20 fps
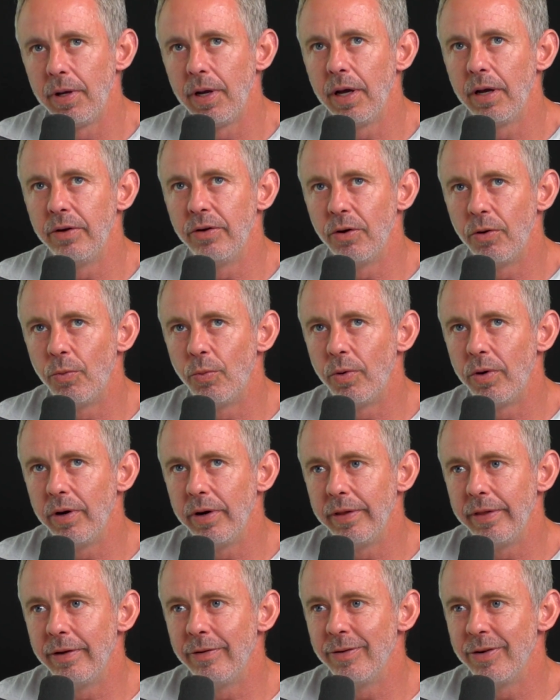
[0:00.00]
Yeah, don't
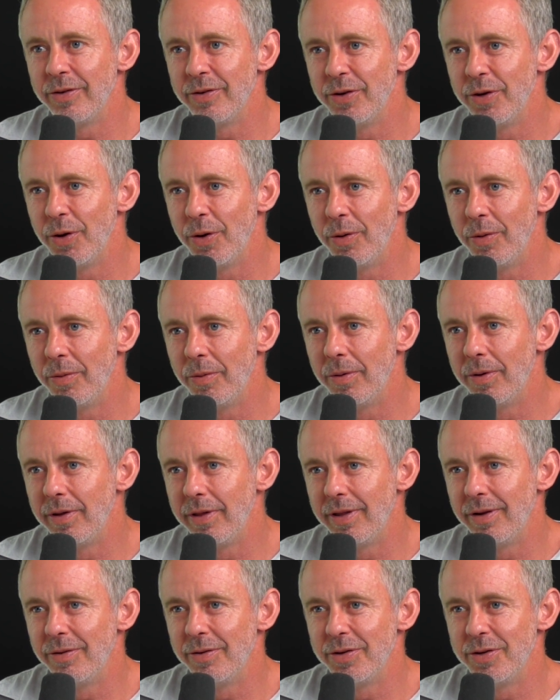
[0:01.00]
worry. There is no
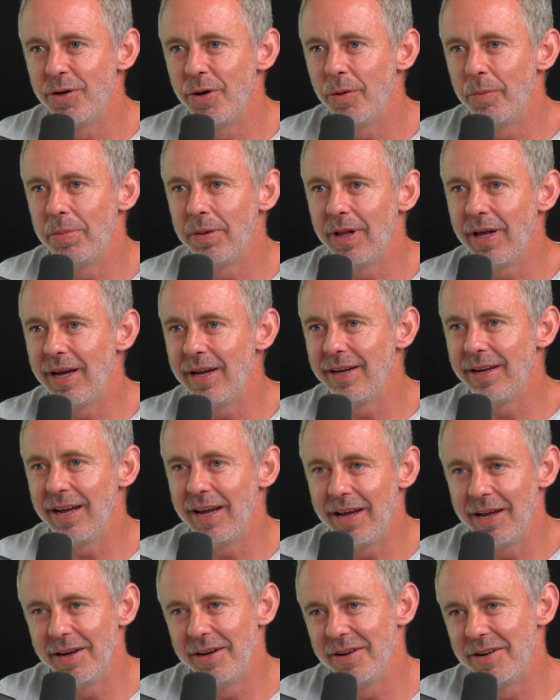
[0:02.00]
planned end,